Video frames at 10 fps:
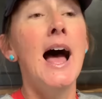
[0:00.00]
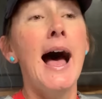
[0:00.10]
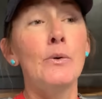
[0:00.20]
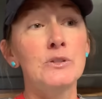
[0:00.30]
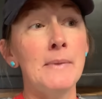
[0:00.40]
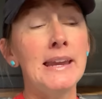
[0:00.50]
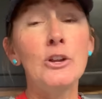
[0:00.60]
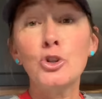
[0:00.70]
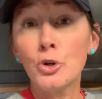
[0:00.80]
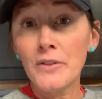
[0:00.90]
I was
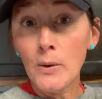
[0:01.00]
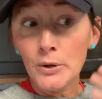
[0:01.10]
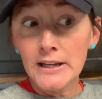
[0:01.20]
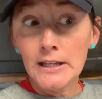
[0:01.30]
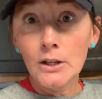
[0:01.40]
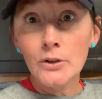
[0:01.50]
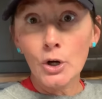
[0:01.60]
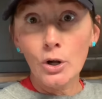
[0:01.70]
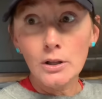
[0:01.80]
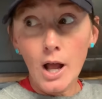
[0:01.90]
making sure they were getting their,
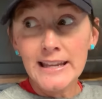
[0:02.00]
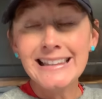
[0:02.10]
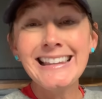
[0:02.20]
at